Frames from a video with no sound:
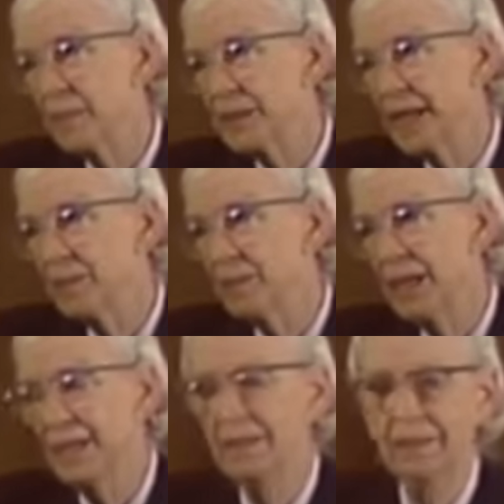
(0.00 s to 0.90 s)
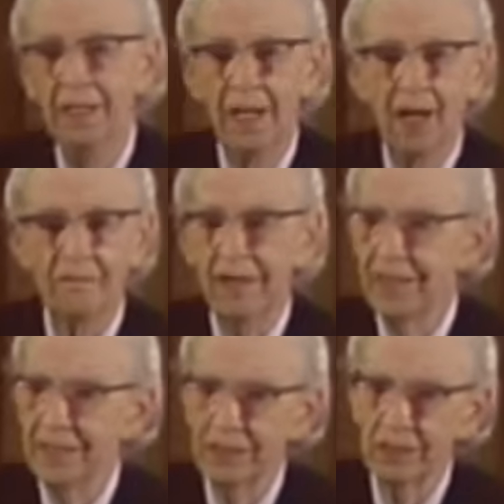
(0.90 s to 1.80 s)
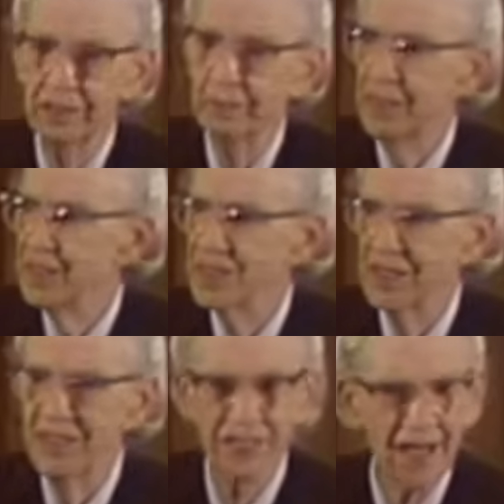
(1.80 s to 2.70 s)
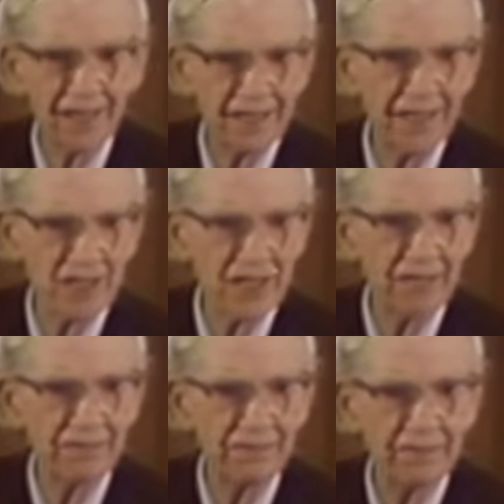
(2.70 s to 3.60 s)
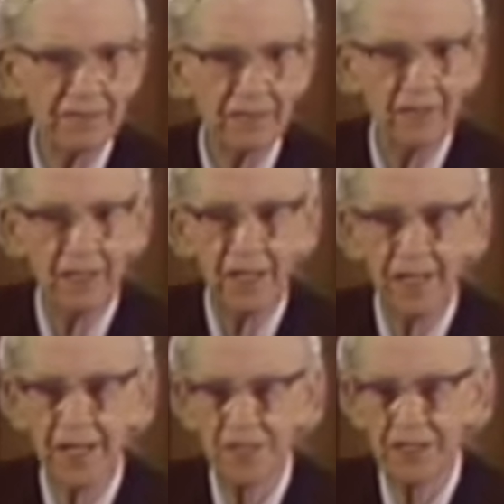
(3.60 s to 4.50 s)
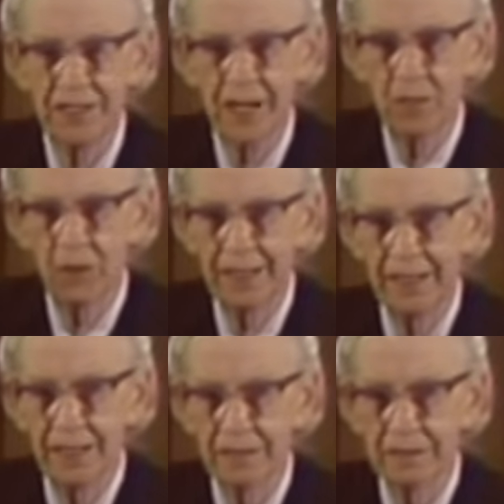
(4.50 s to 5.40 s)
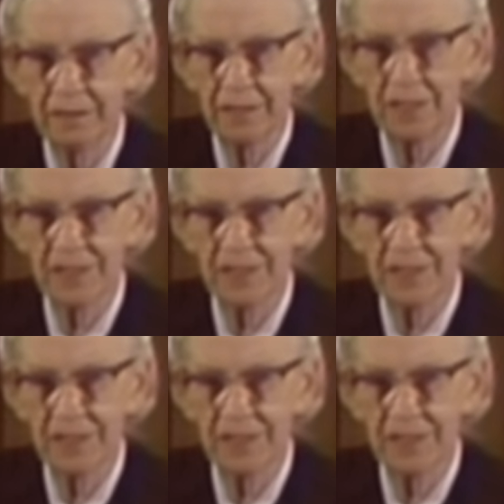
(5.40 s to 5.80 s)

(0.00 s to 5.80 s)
up at that plane. Finally, he turned to me and he said, is that thing safe? And I said, yeah, why not? He